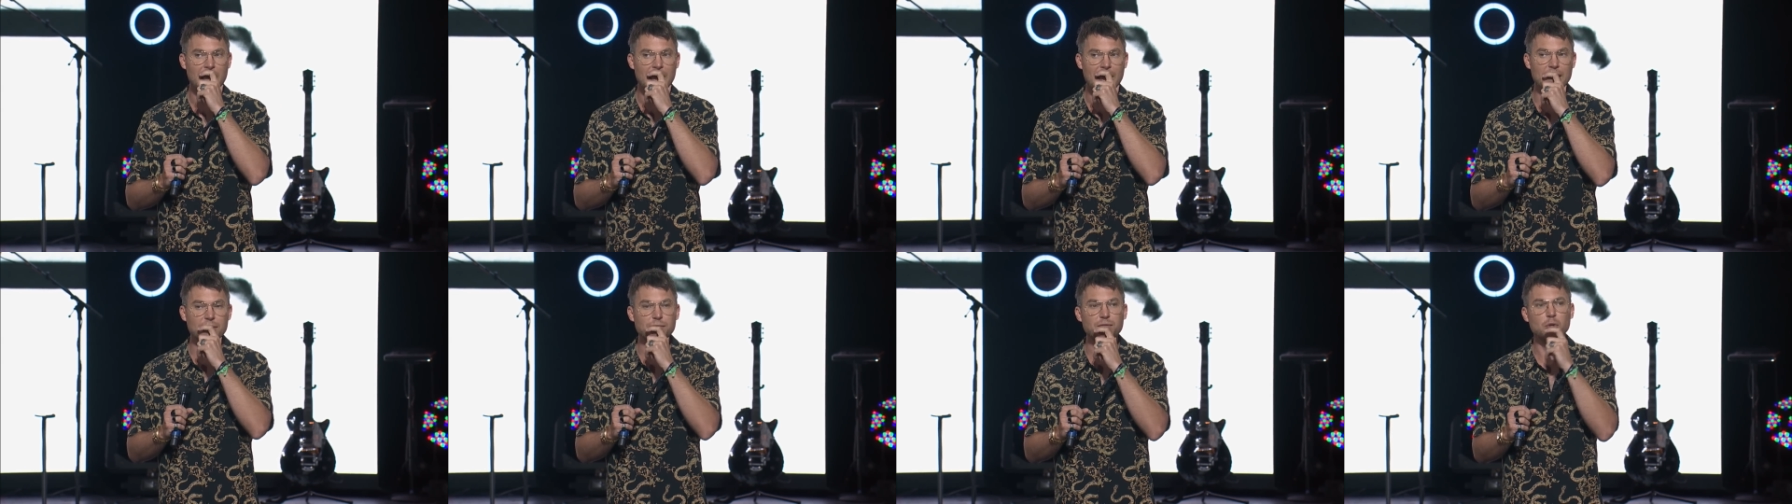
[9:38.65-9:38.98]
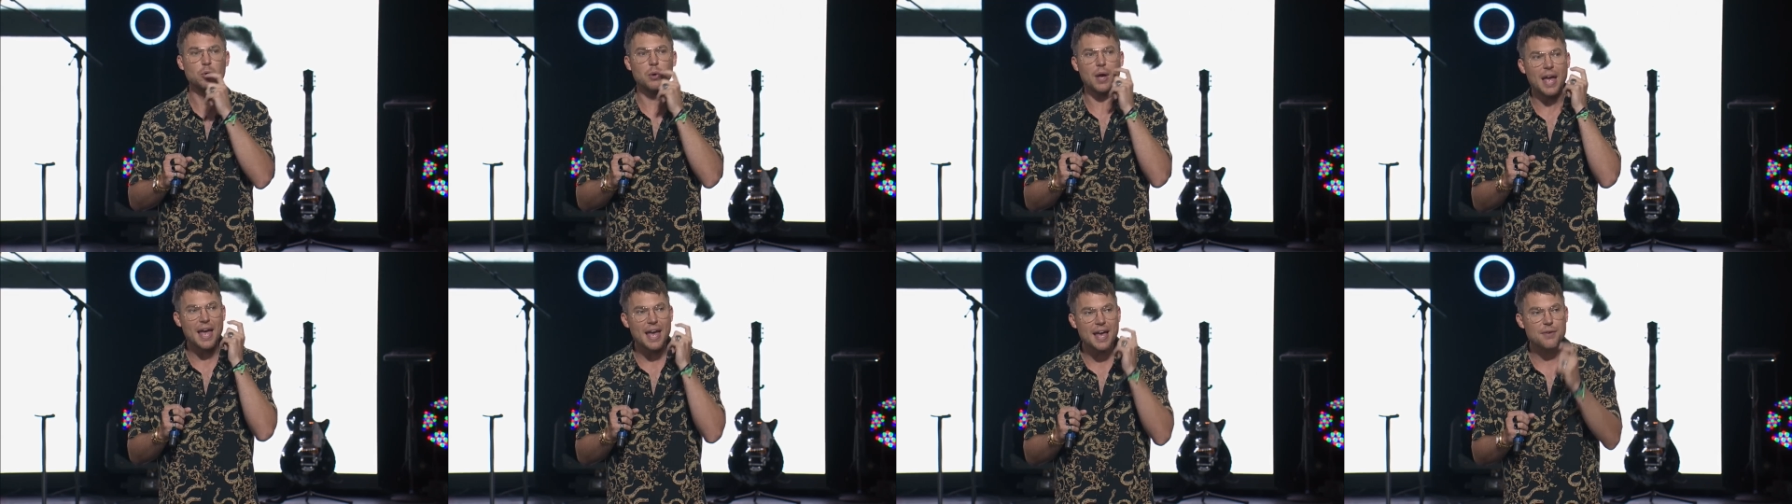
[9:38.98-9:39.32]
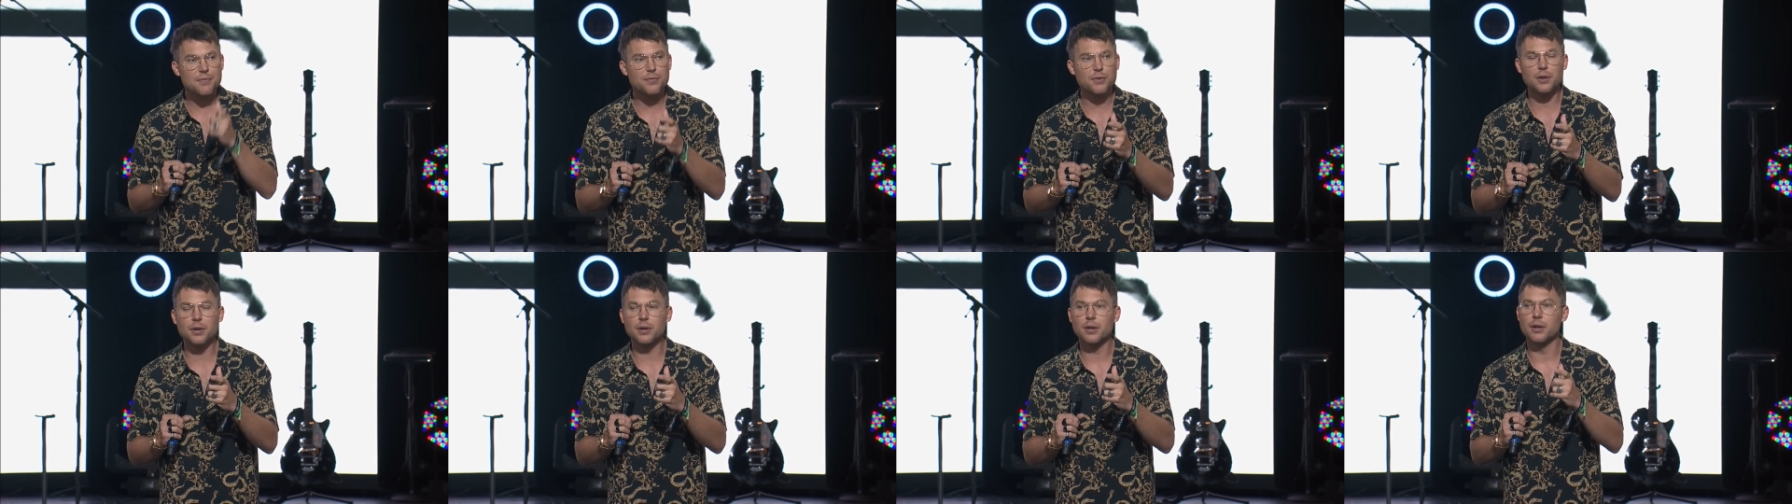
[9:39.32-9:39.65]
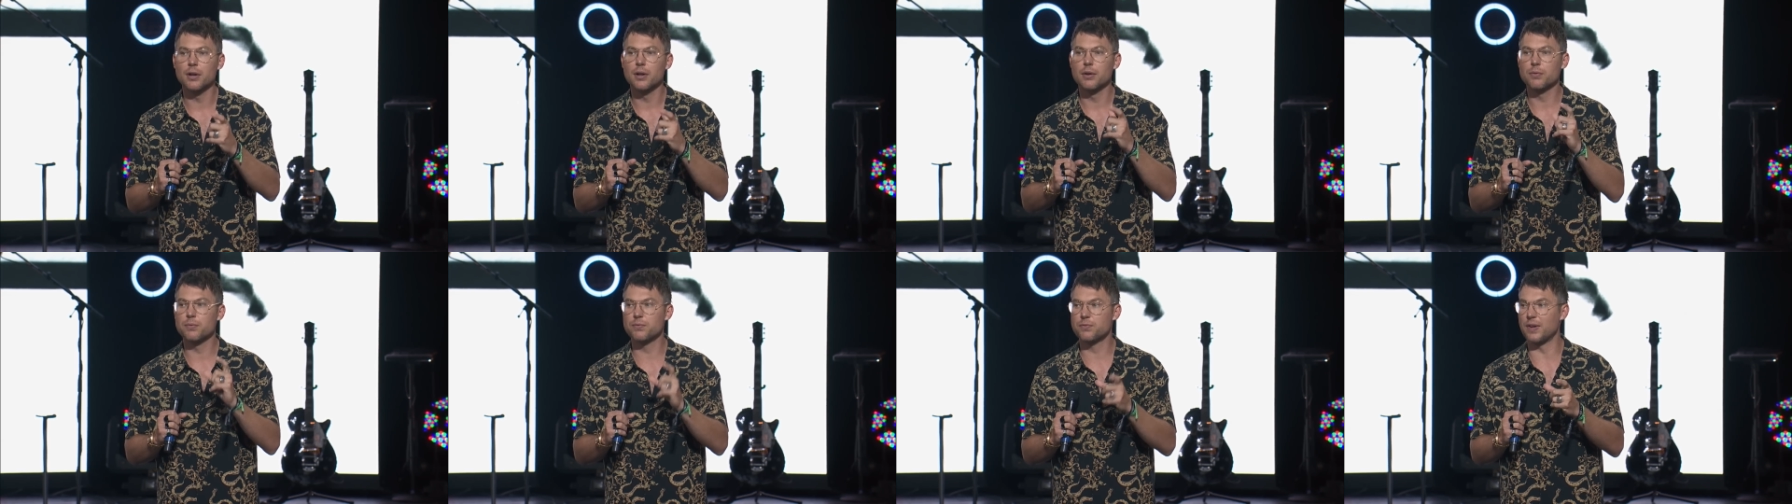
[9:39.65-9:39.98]
Have you ever
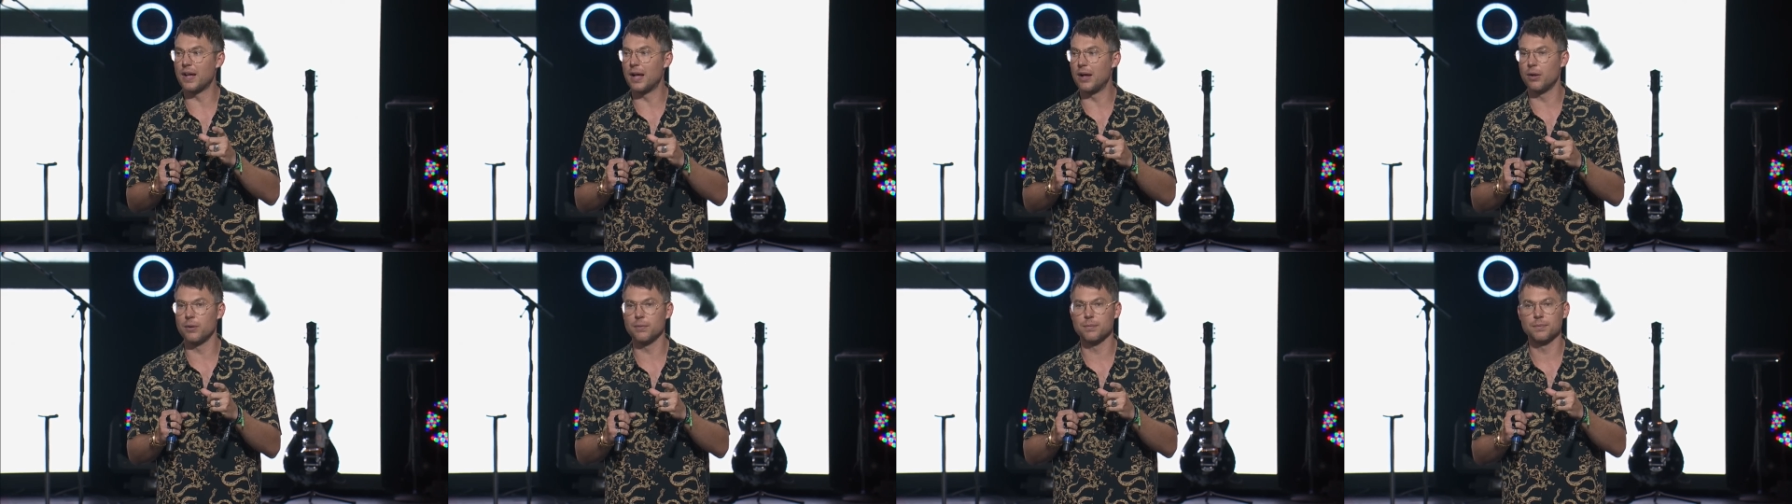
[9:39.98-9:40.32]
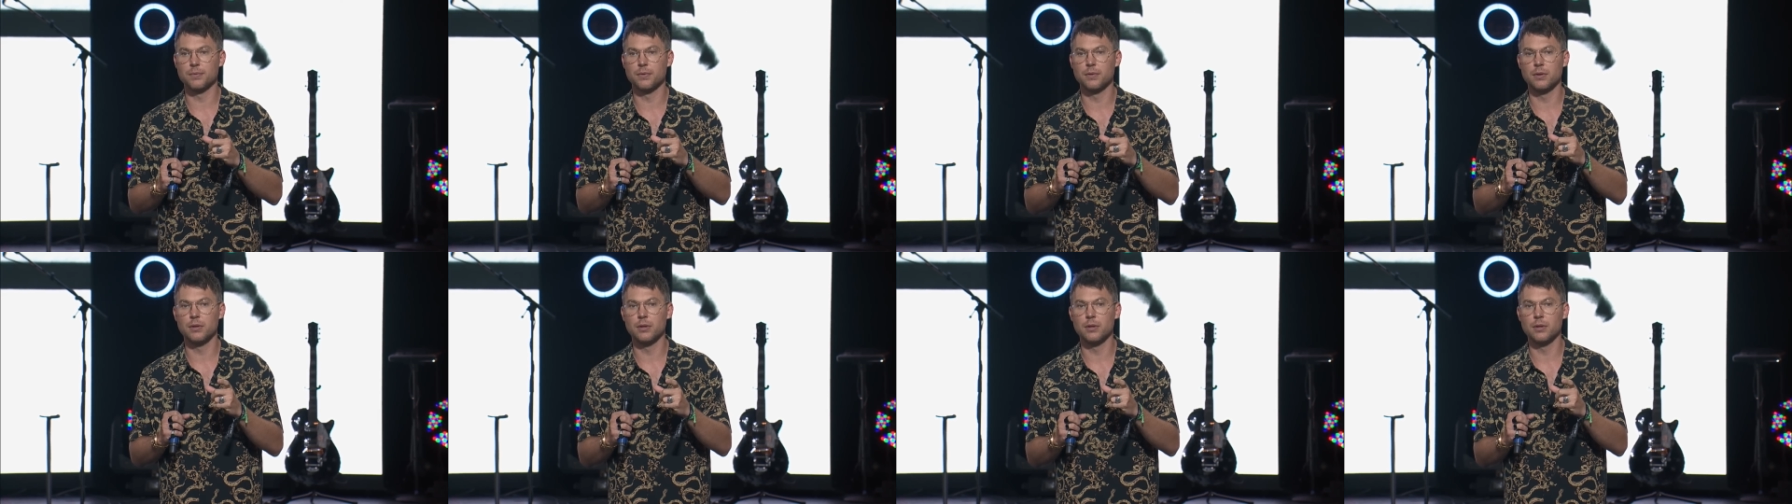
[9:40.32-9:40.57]
felt